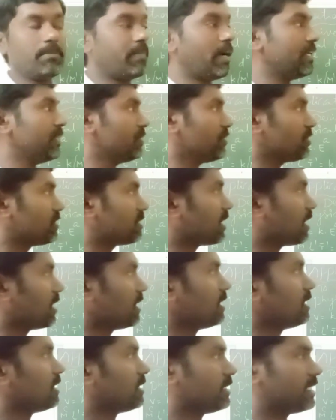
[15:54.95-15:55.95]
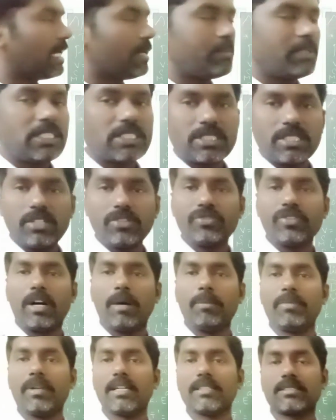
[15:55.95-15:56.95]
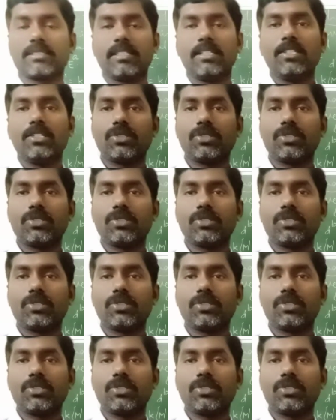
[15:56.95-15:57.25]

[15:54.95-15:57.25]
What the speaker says: by use the dimensional formulas.